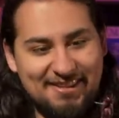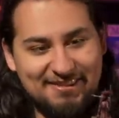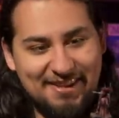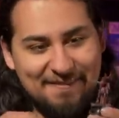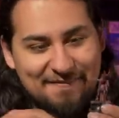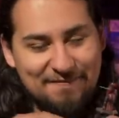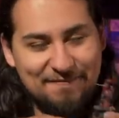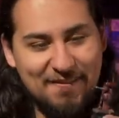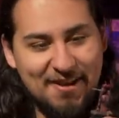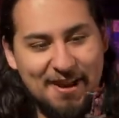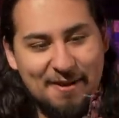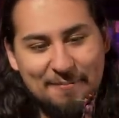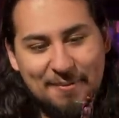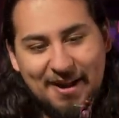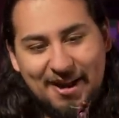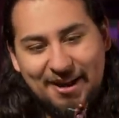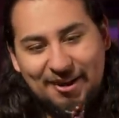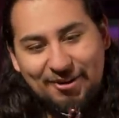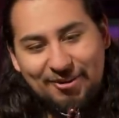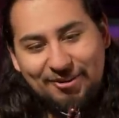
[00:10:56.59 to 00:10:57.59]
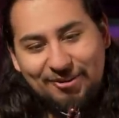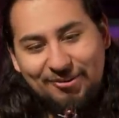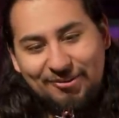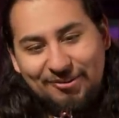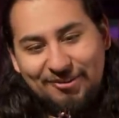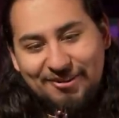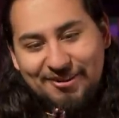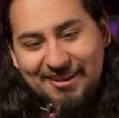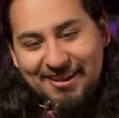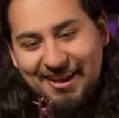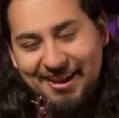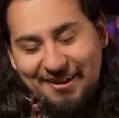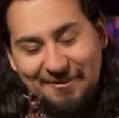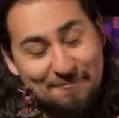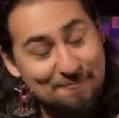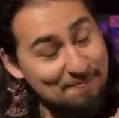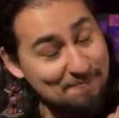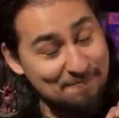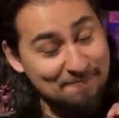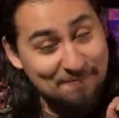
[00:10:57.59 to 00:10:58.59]
is a vampire lord,
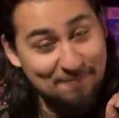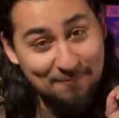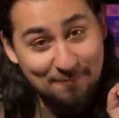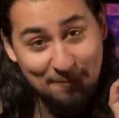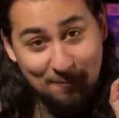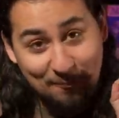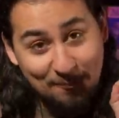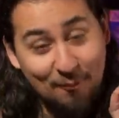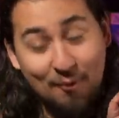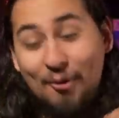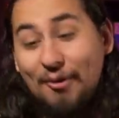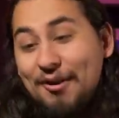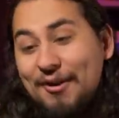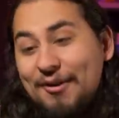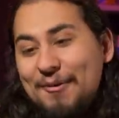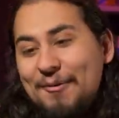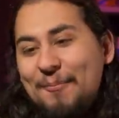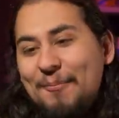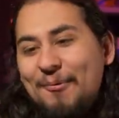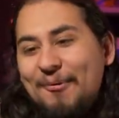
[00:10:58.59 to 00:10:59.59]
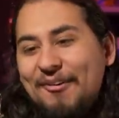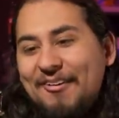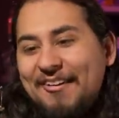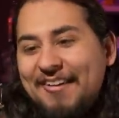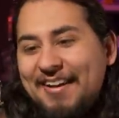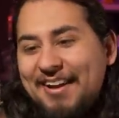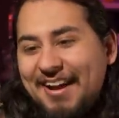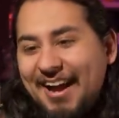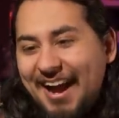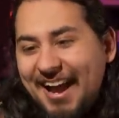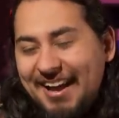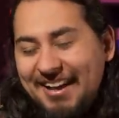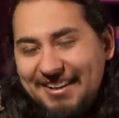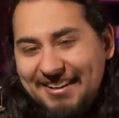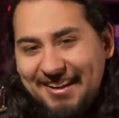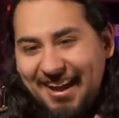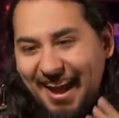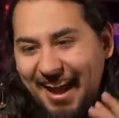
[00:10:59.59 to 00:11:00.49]
and boy oh boy, I